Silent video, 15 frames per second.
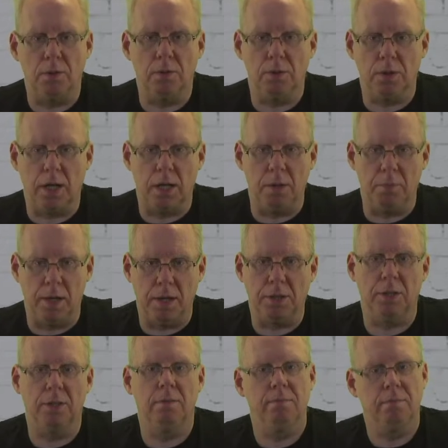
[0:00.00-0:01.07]
You can
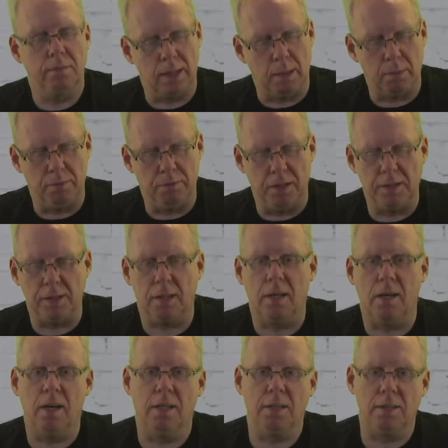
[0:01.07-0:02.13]
imagine double facer
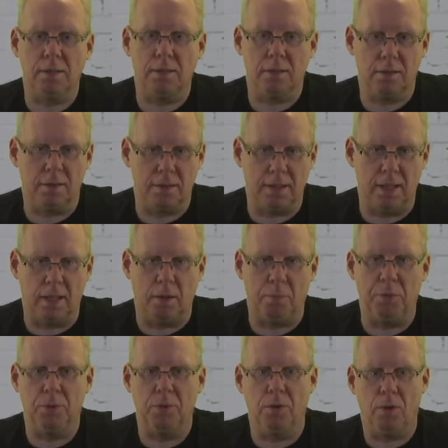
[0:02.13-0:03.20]
cards, the setup
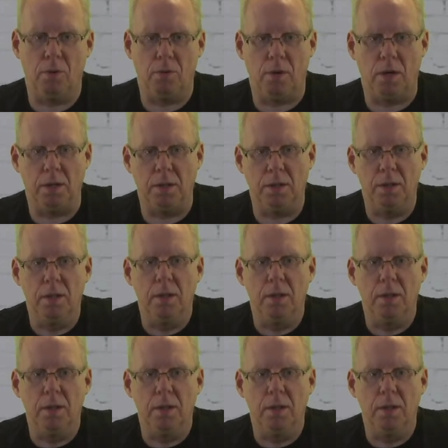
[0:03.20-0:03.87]
you know already.